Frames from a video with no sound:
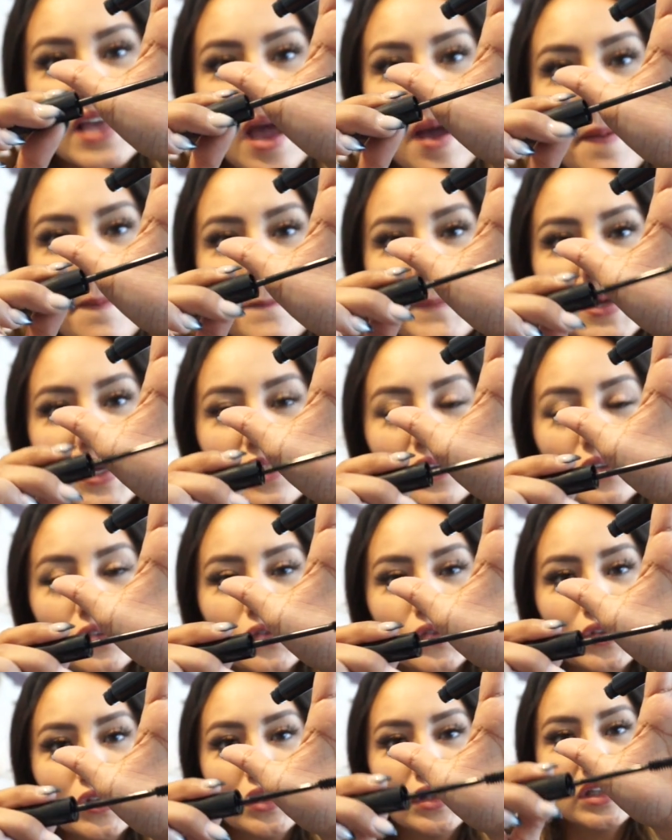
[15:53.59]
that
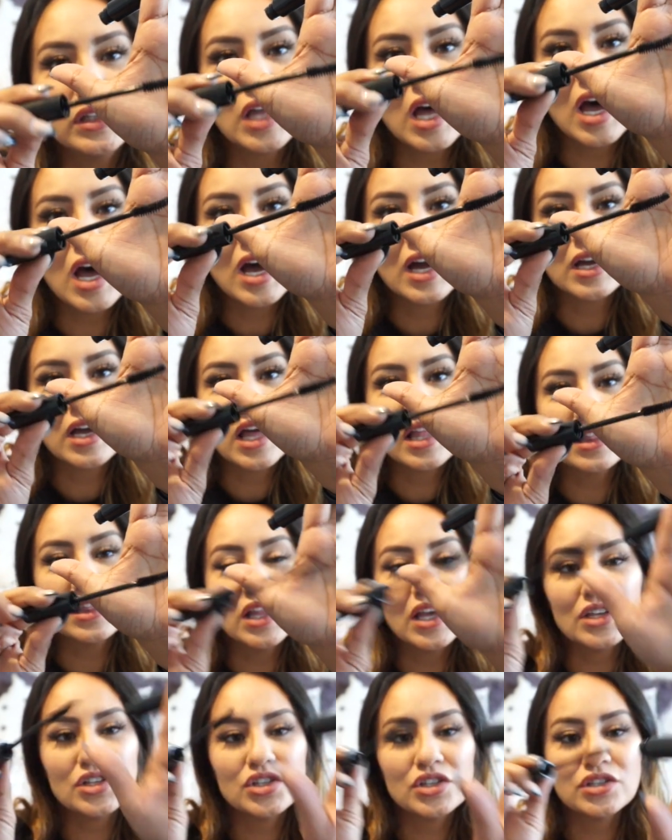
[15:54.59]
beautiful, long,
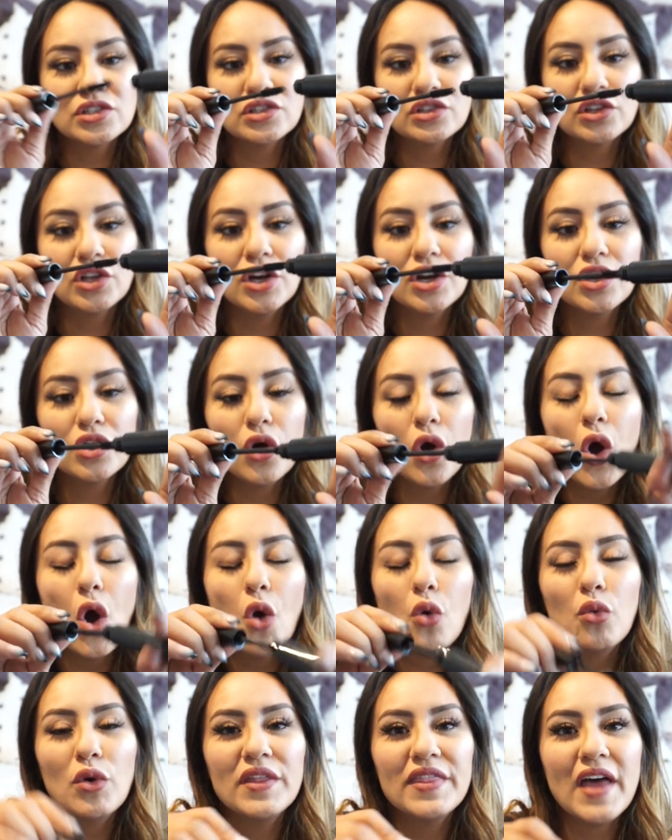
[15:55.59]
luscious look
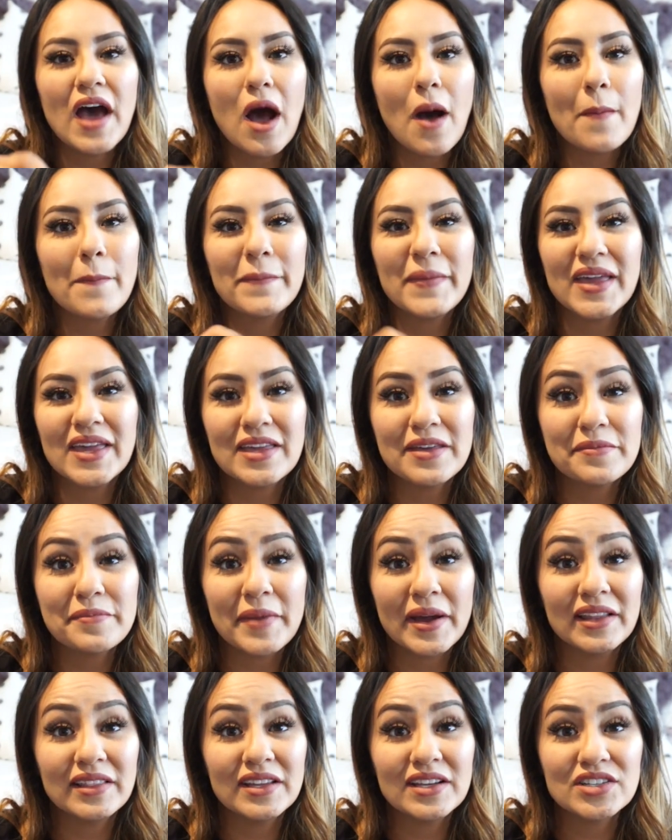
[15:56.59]
without making
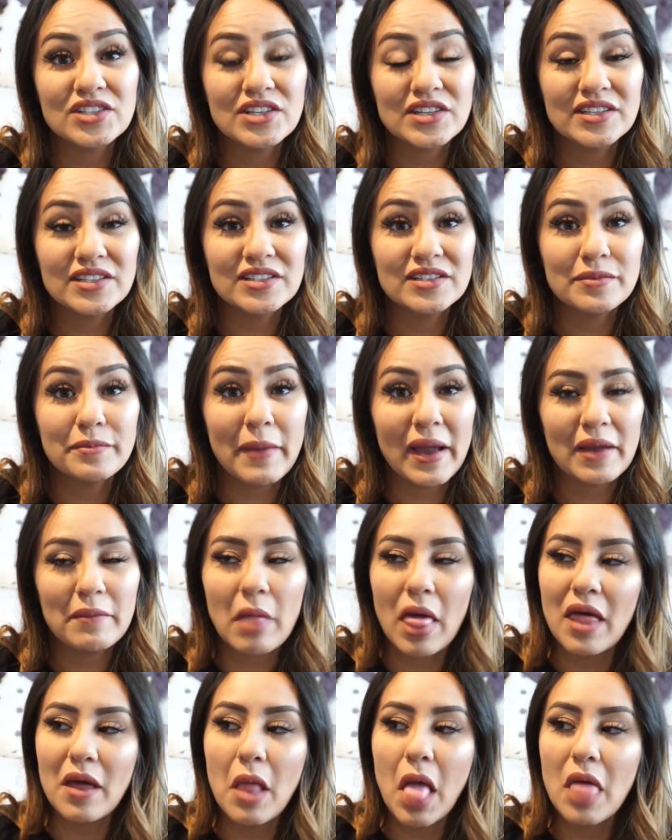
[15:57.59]
my lashes, my,
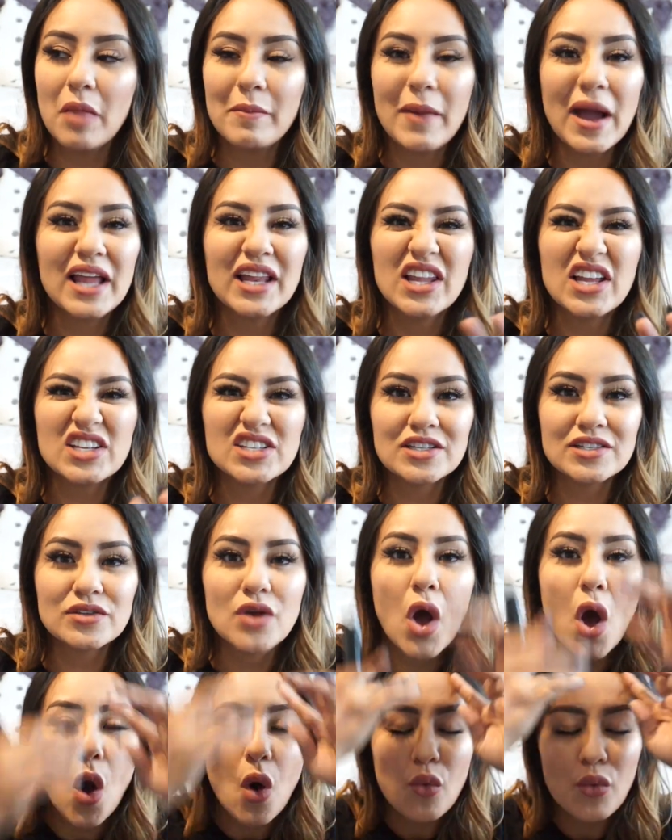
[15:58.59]
my, my lashes,
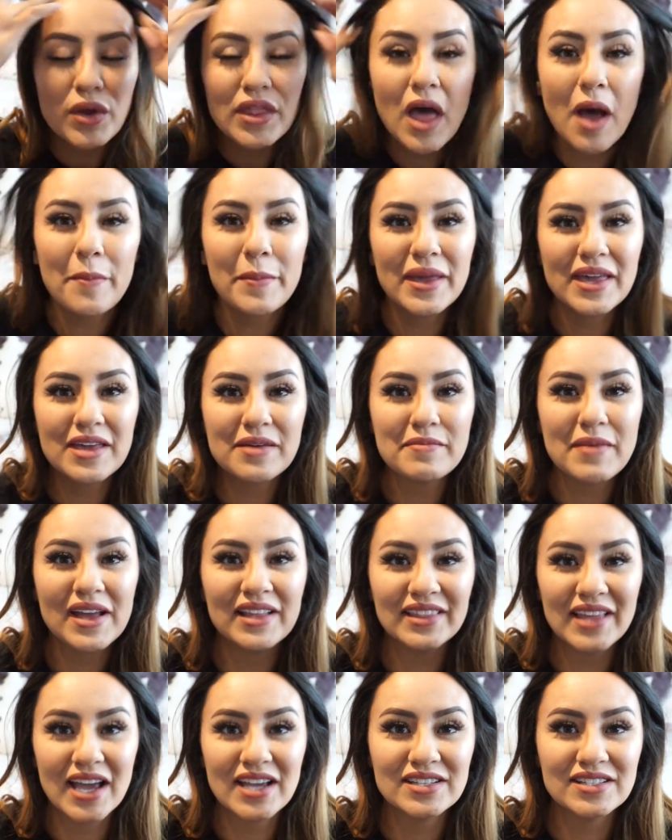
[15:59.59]
without making my
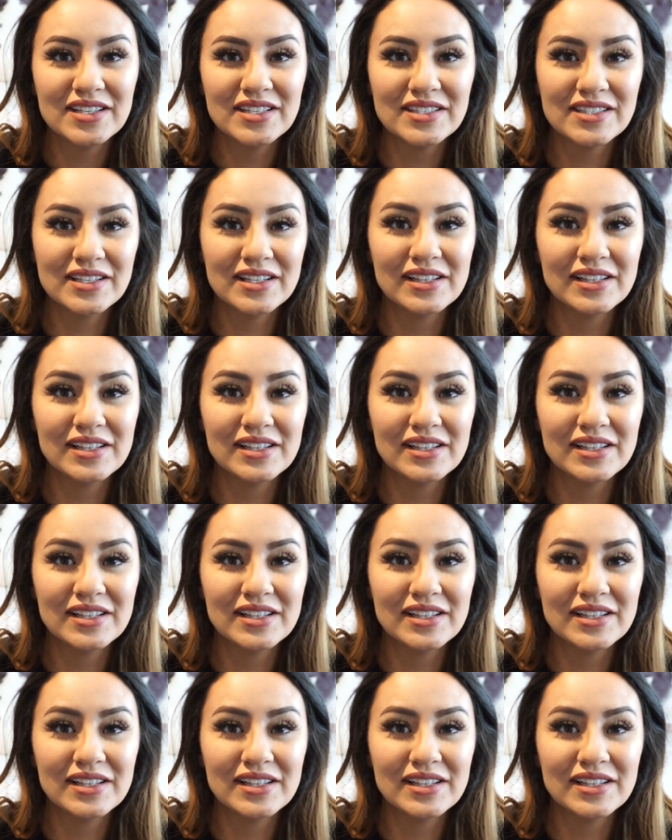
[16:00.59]
lashes